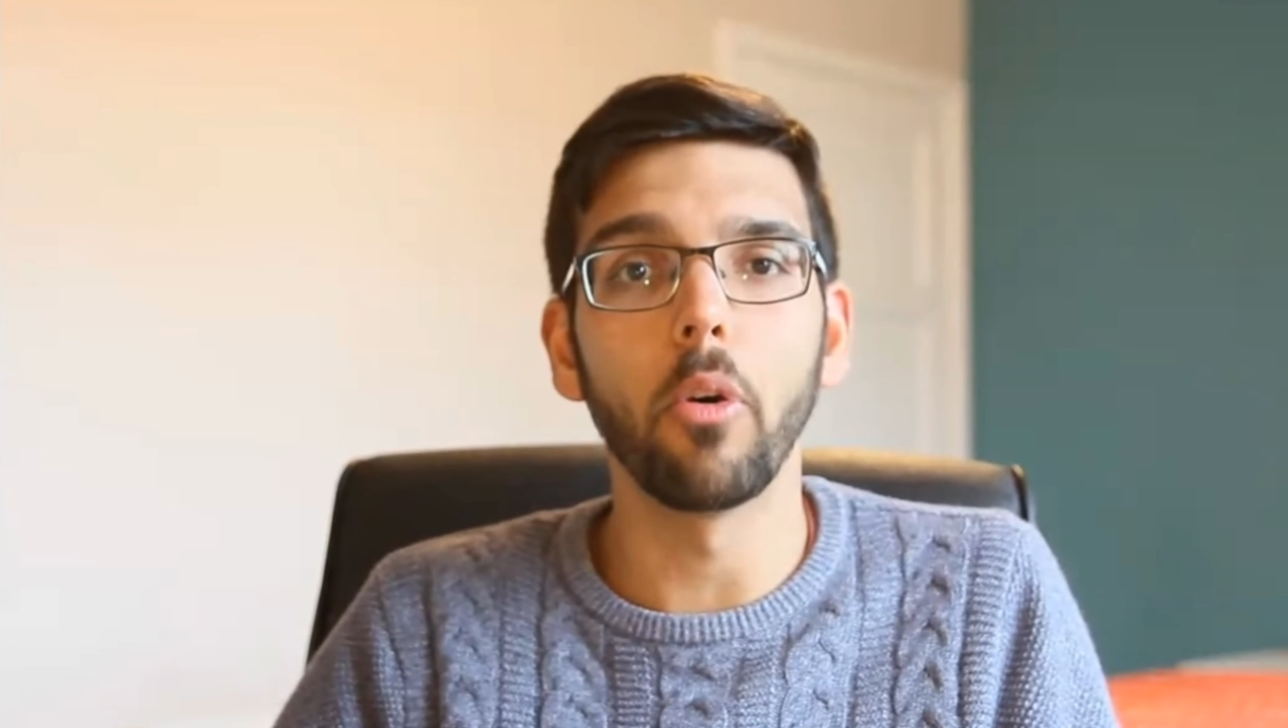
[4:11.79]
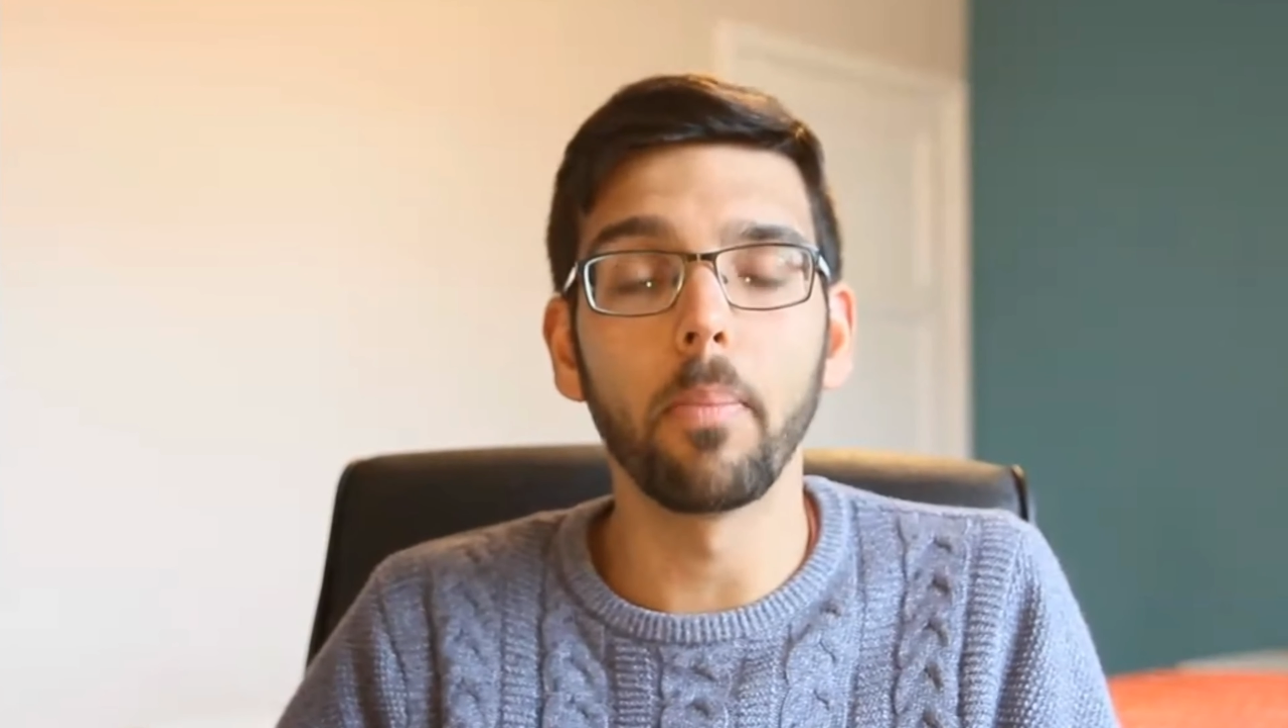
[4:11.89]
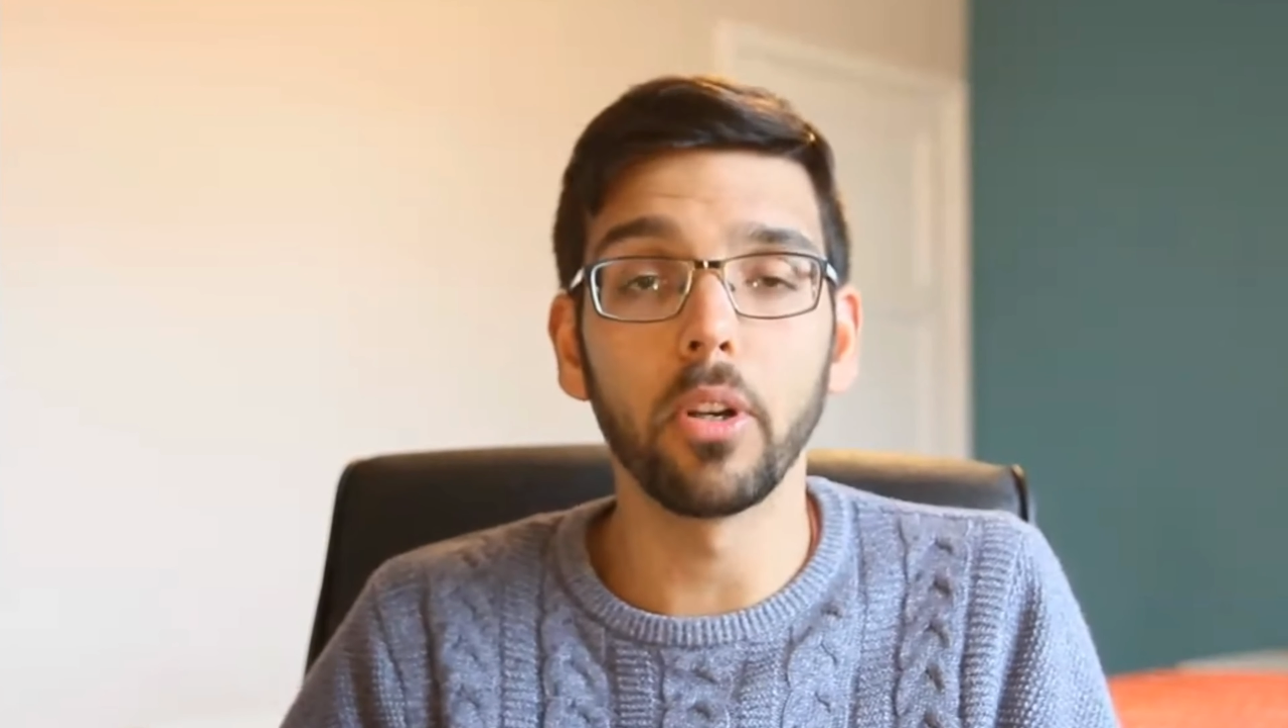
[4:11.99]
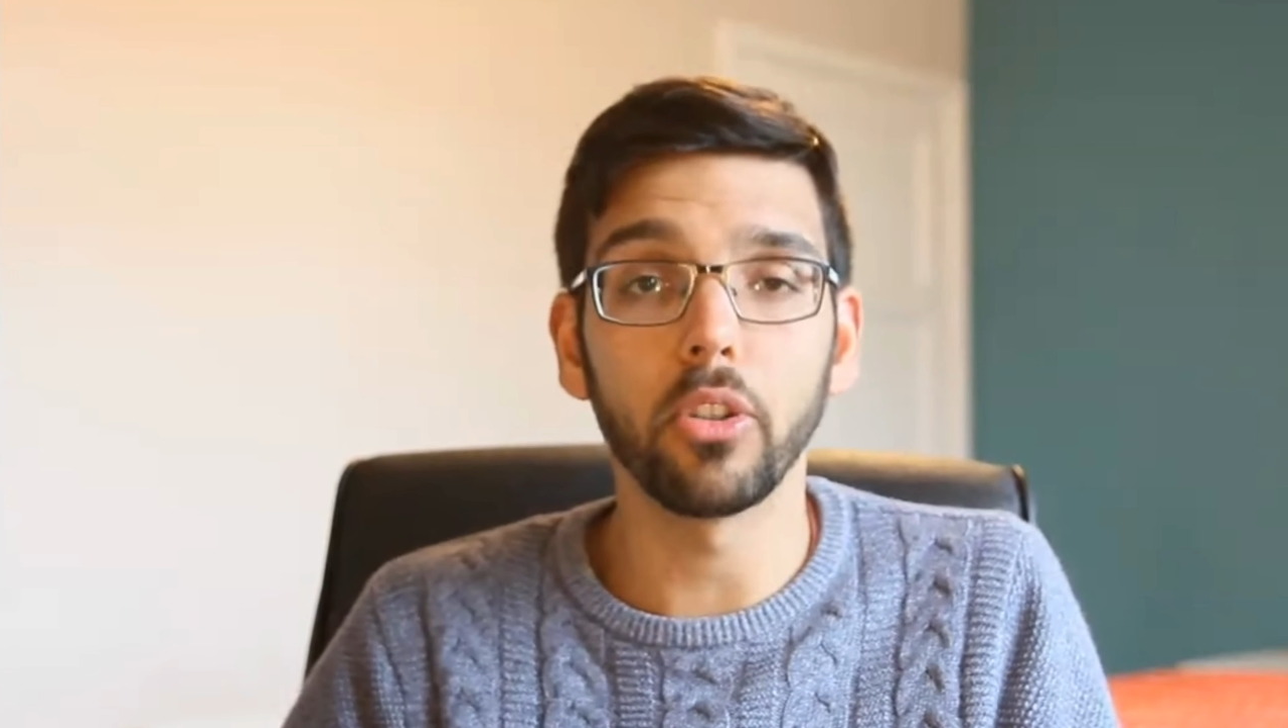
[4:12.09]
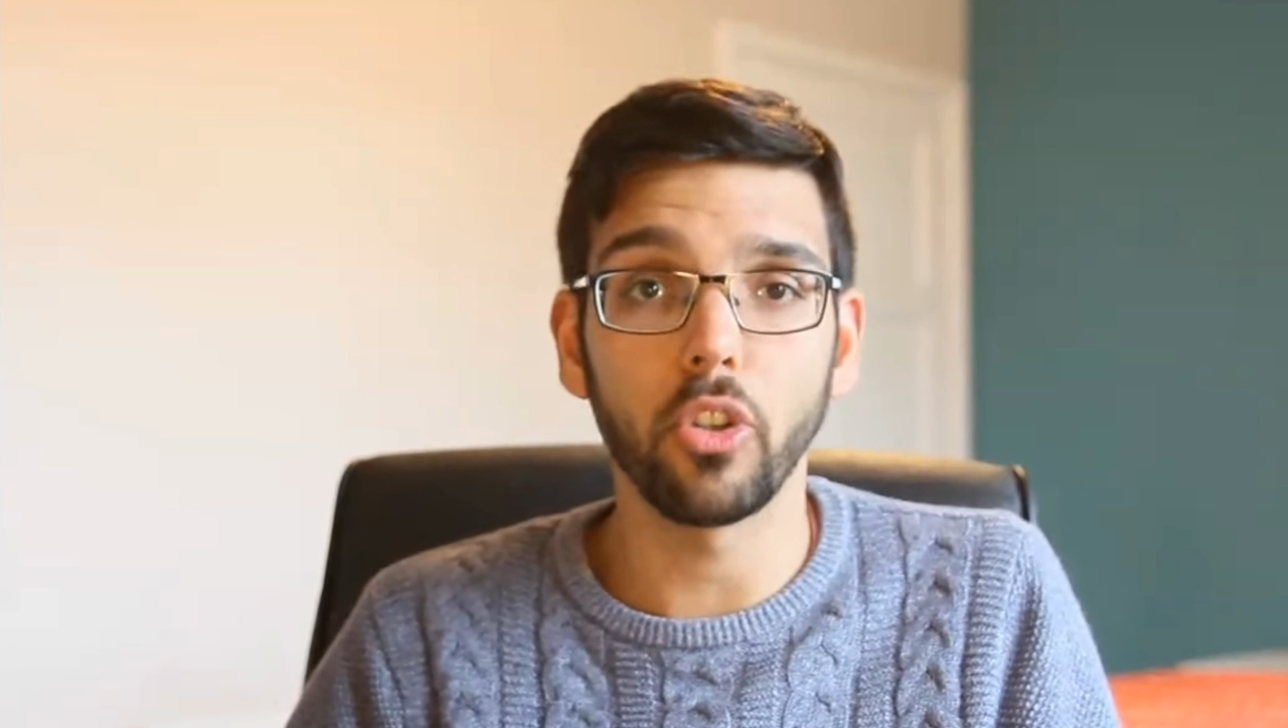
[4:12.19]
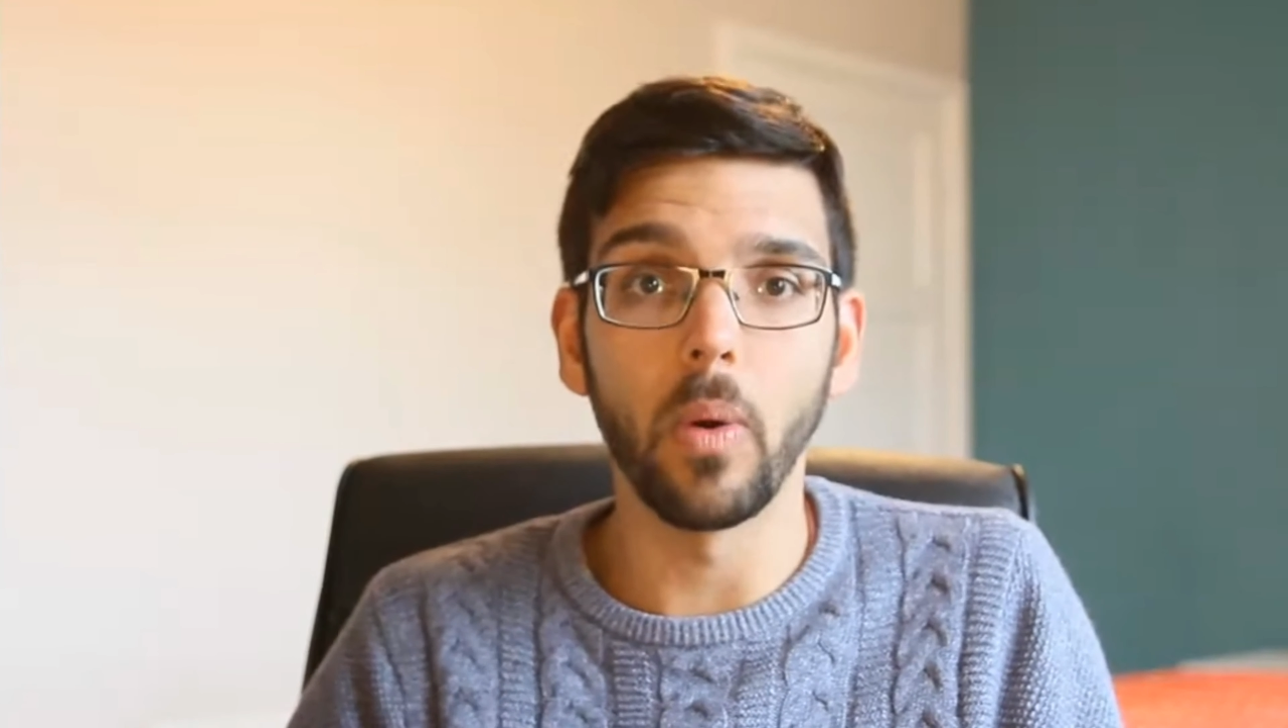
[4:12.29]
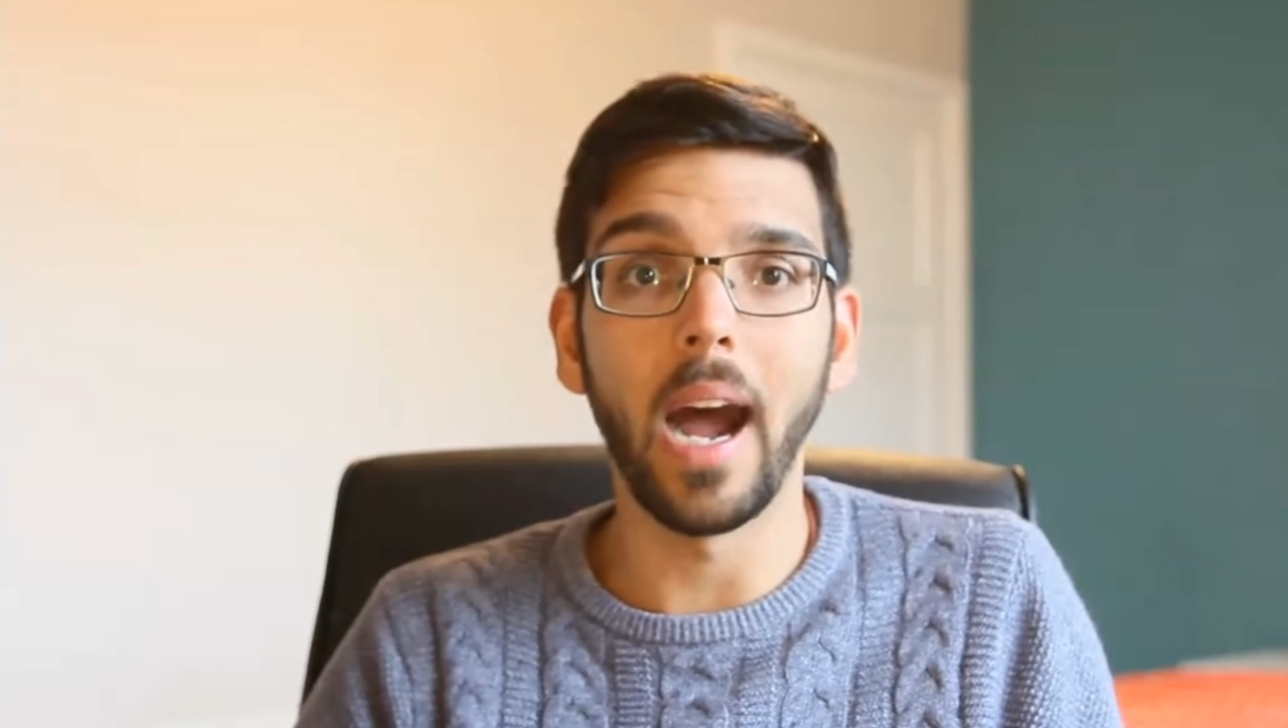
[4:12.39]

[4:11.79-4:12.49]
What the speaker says: they'll push you